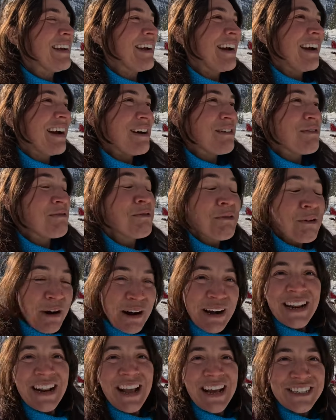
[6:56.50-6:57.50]
uh, what
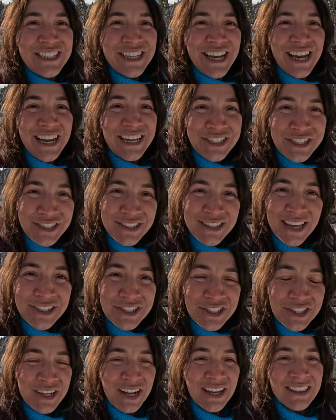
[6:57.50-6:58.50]
an education
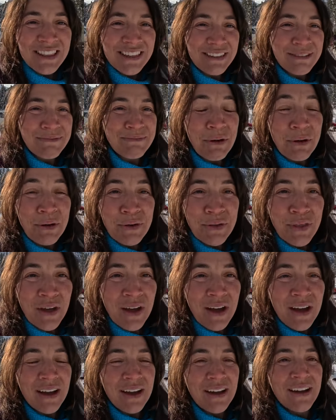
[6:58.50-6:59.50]
session i think both
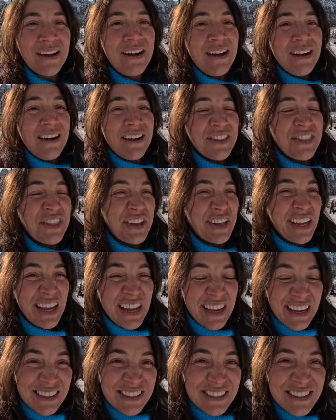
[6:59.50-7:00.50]
uh, the
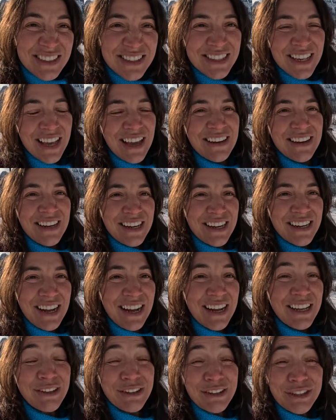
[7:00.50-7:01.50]
kids and nick and
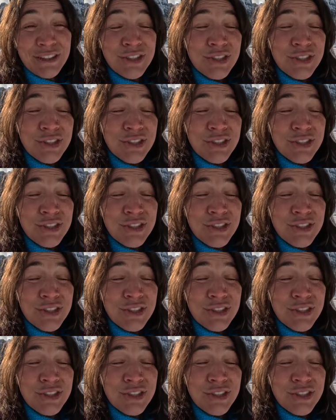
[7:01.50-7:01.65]
i learned